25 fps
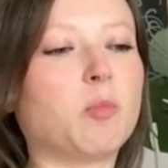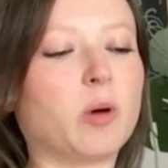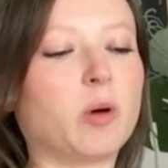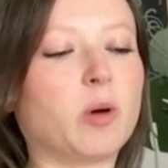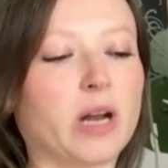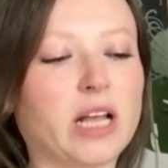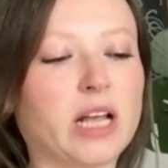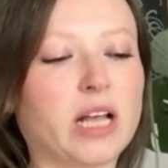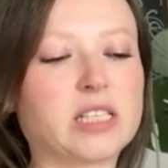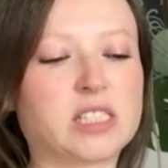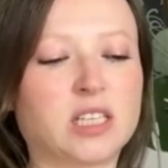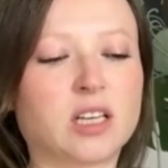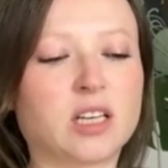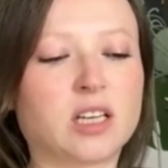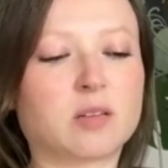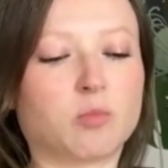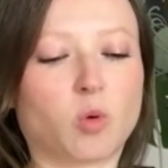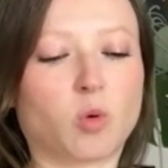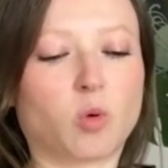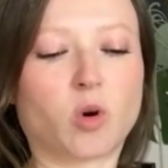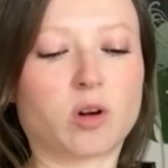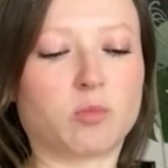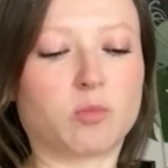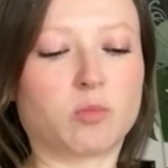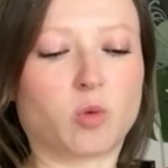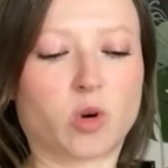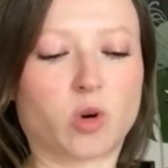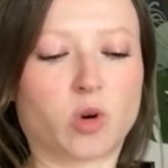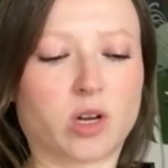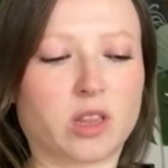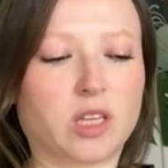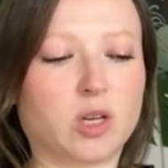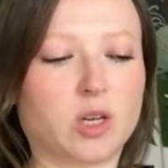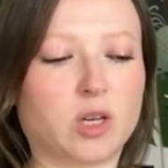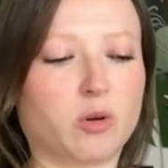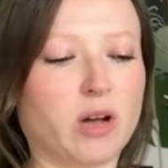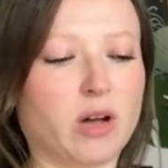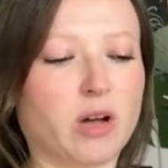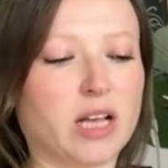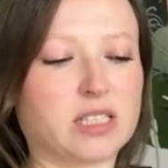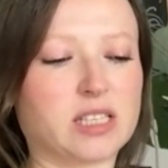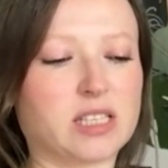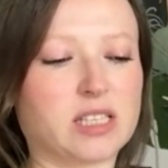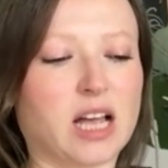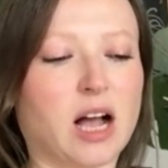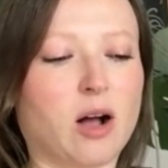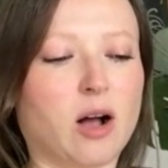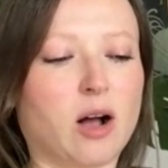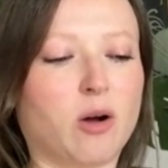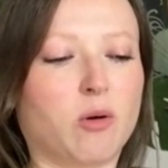But I see it more and more in the U S,
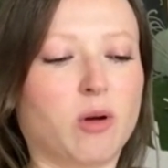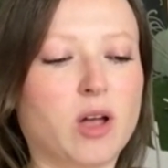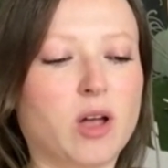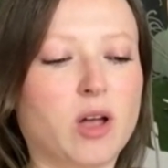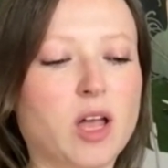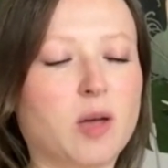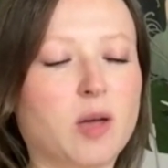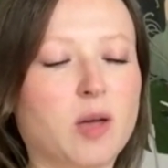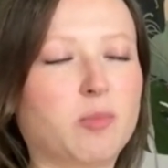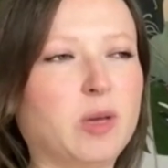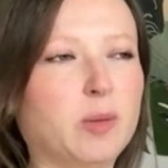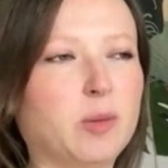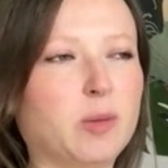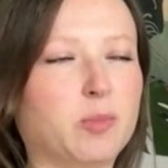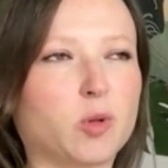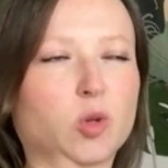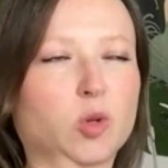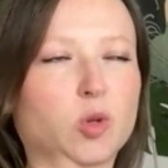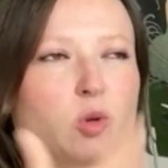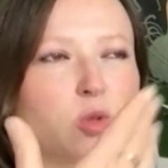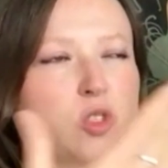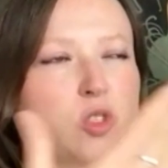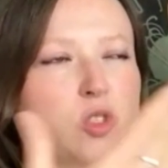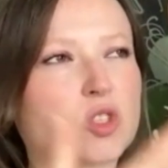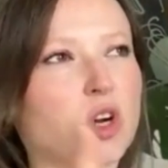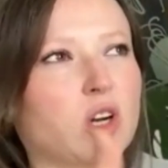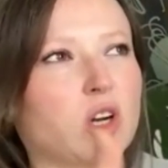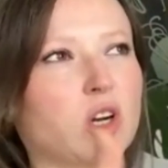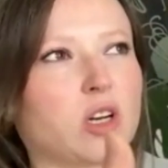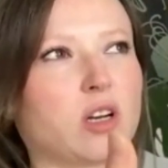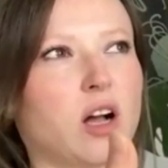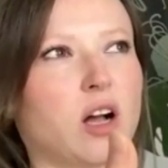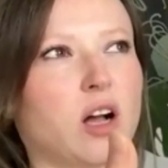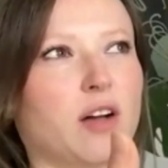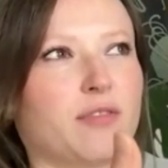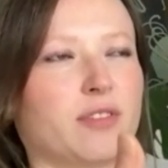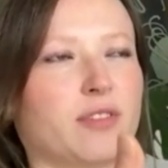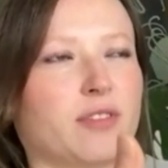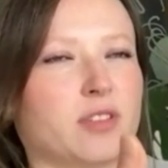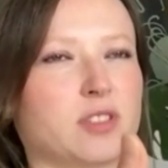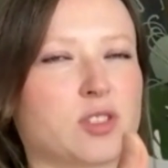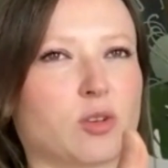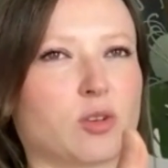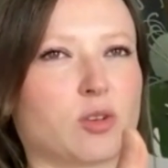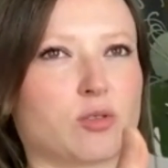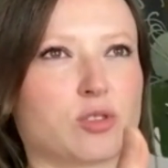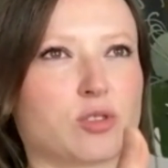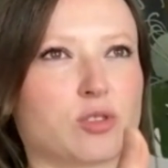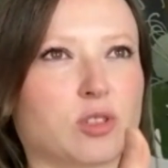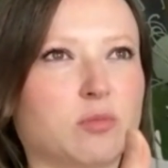how people who started off in
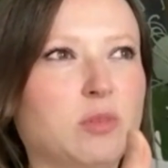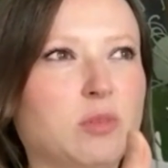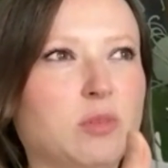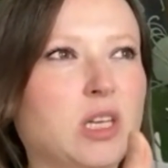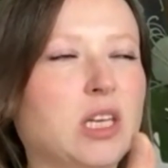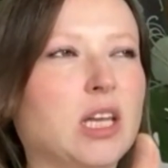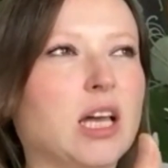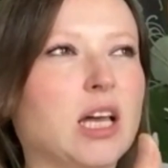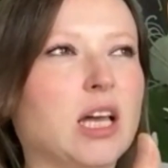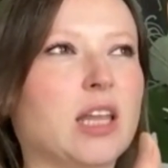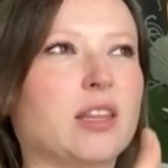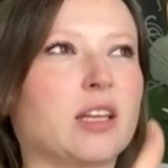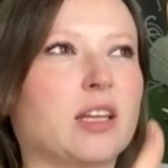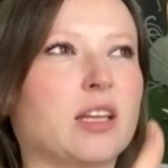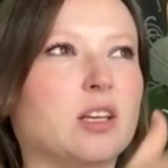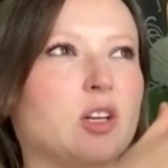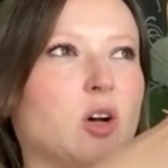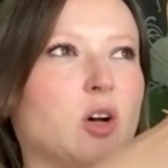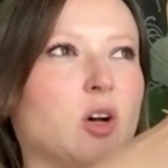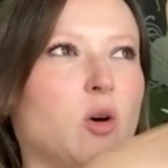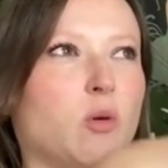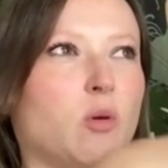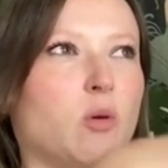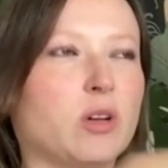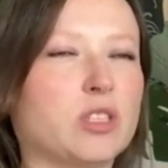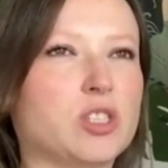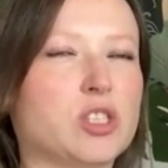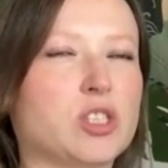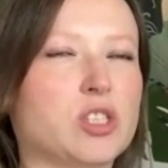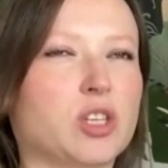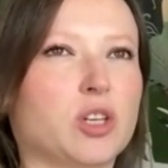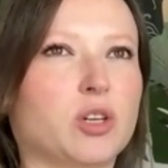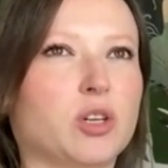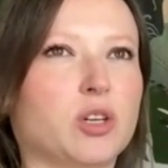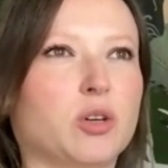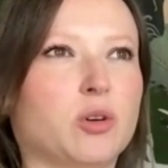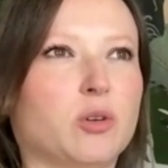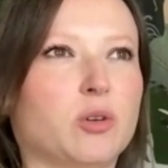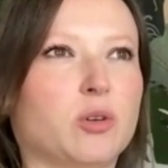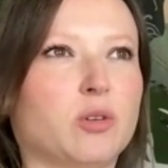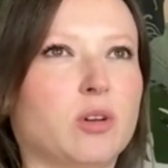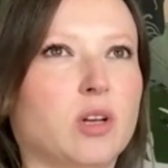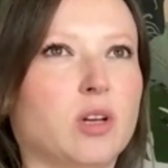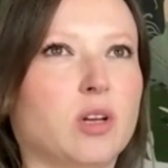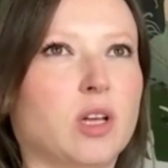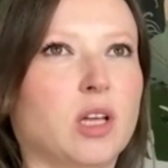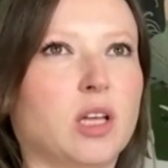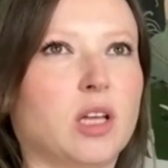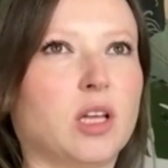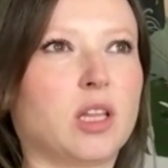social media then go into
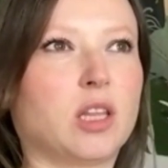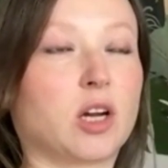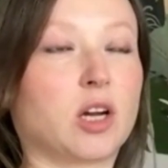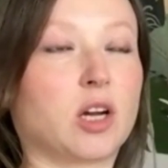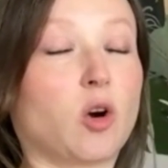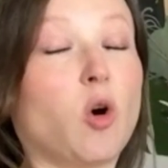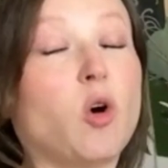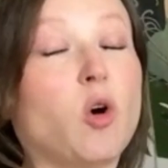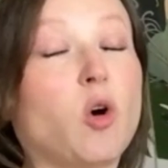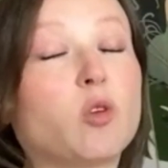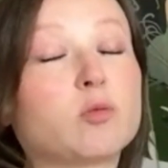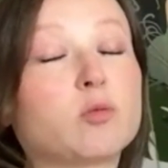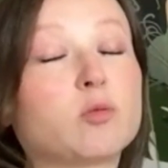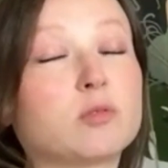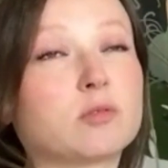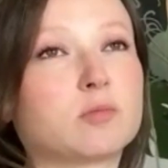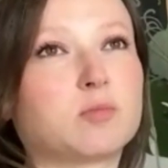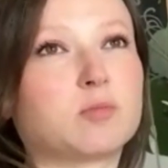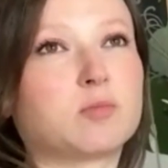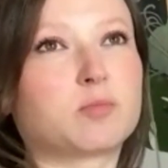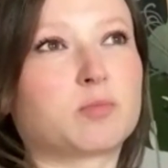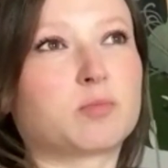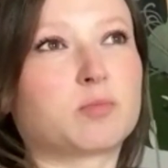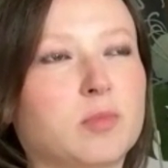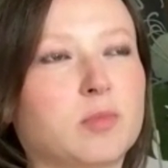their own,